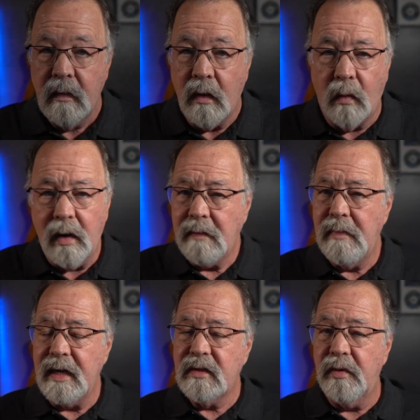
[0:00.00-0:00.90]
What
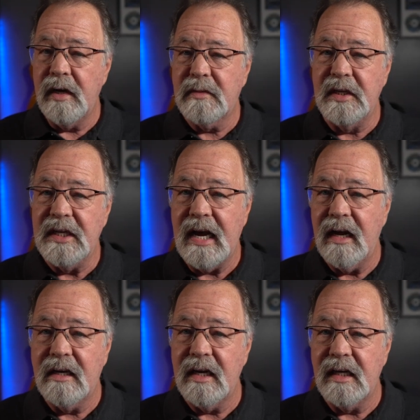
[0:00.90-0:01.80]
makes Williamson
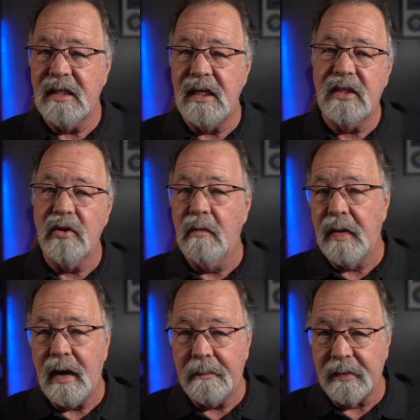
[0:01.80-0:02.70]
County, Tennessee so
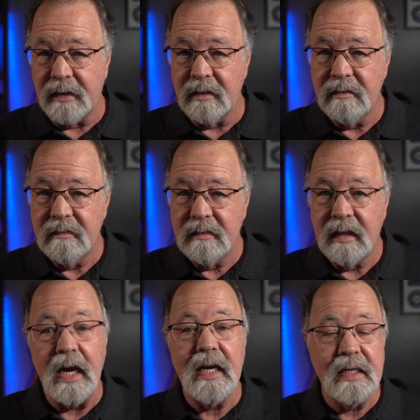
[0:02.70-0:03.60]
popular?
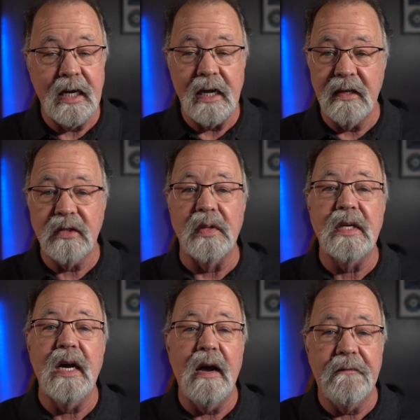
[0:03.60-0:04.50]
I can tell you this with
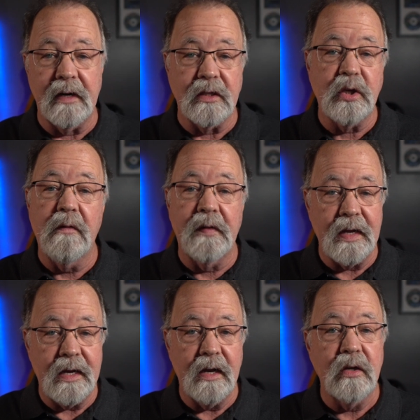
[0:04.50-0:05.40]
confidence. Over the
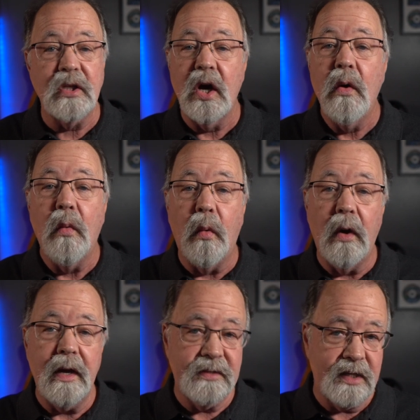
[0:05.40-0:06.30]
years,
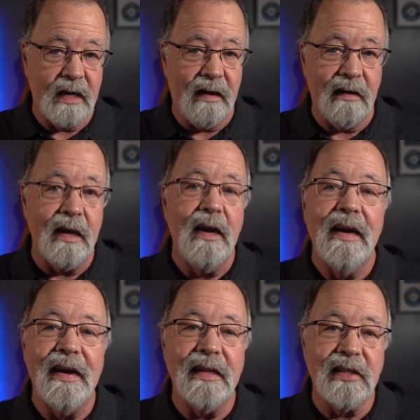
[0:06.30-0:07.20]
Williamson County
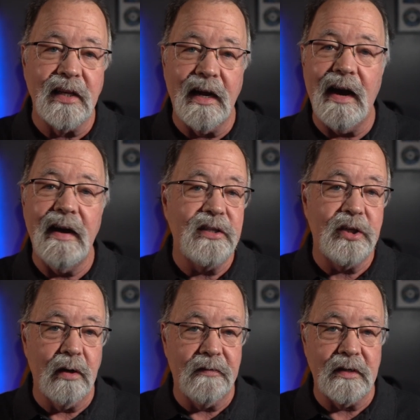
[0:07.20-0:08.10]
gets the lion's
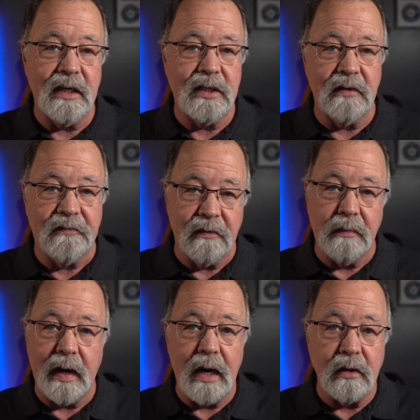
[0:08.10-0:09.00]
share of attention from
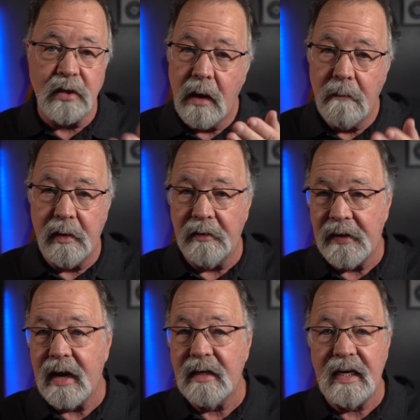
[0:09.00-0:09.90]
buyers both
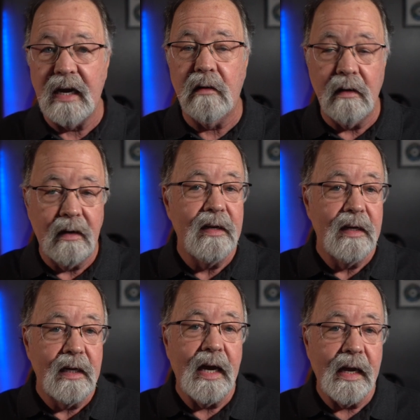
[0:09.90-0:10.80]
out of town
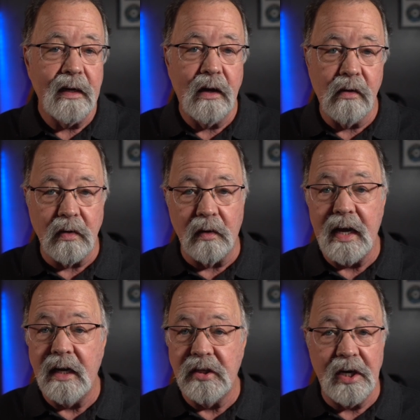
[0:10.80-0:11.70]
and local,
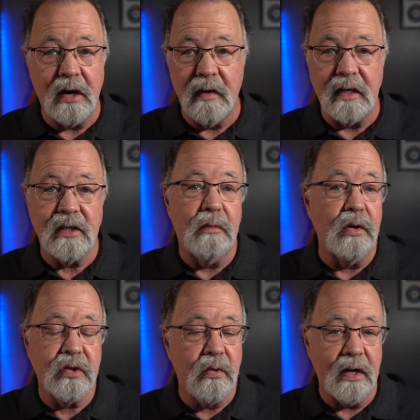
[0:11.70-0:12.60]
and it generates the
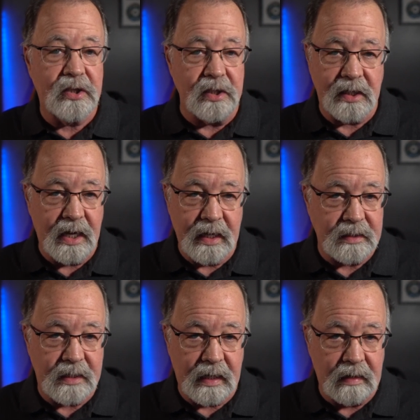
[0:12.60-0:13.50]
most questions,
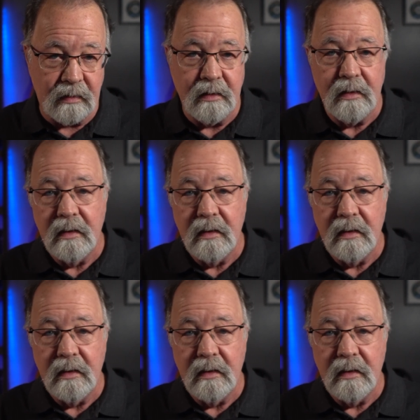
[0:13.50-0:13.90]
hands down.